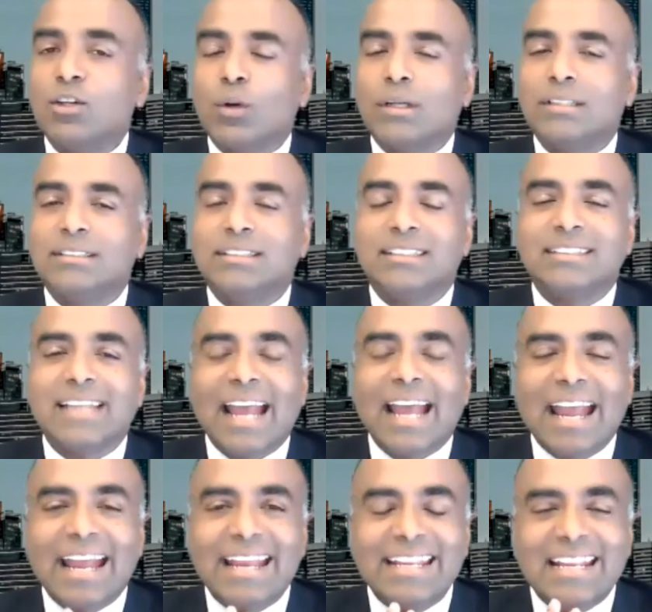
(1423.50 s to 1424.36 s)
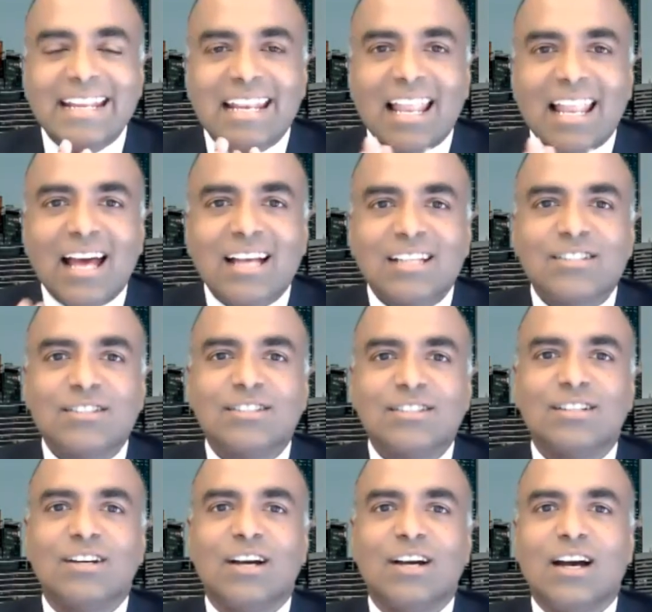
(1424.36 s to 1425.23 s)
questions. Any last
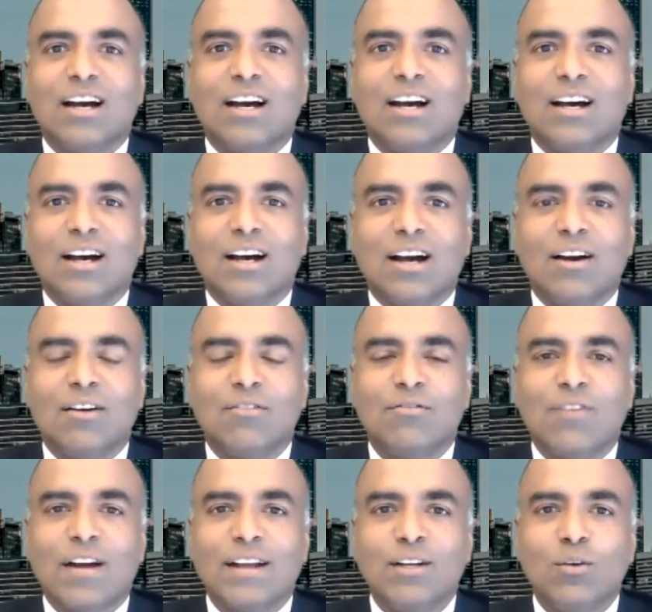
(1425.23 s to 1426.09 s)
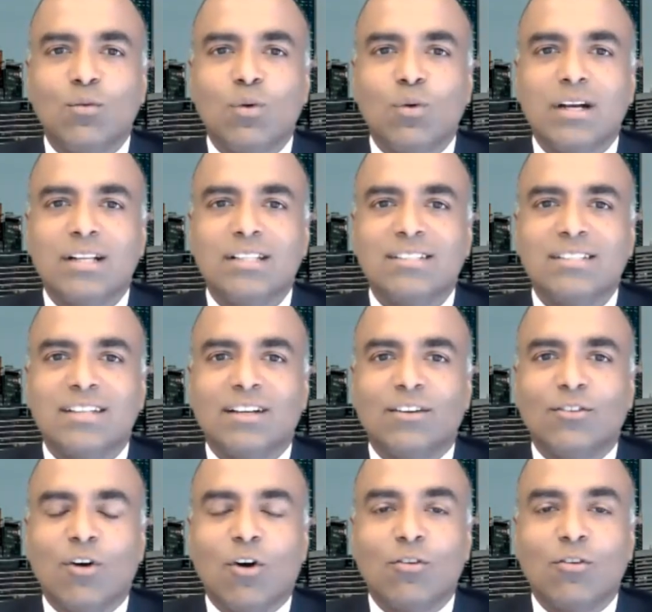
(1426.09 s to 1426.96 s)
final words
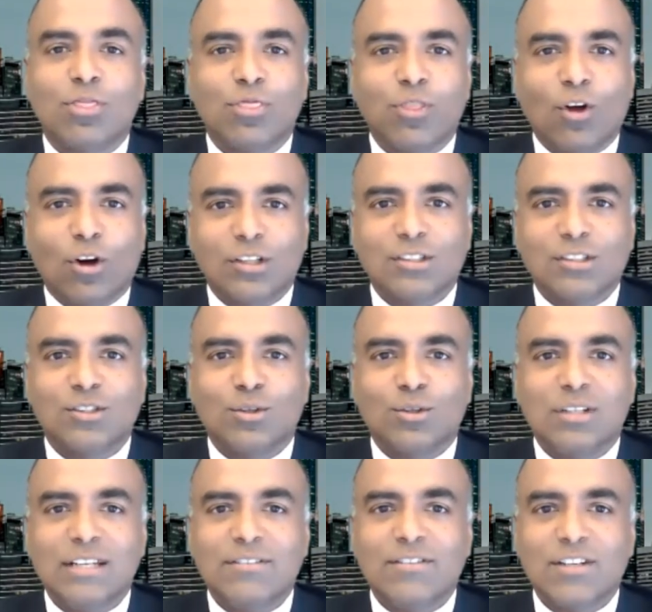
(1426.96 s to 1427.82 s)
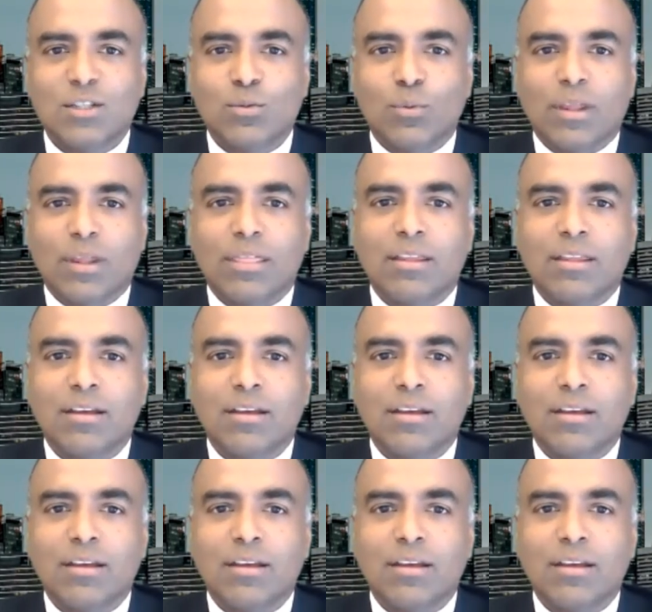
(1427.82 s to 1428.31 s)
or thoughts to leave us with?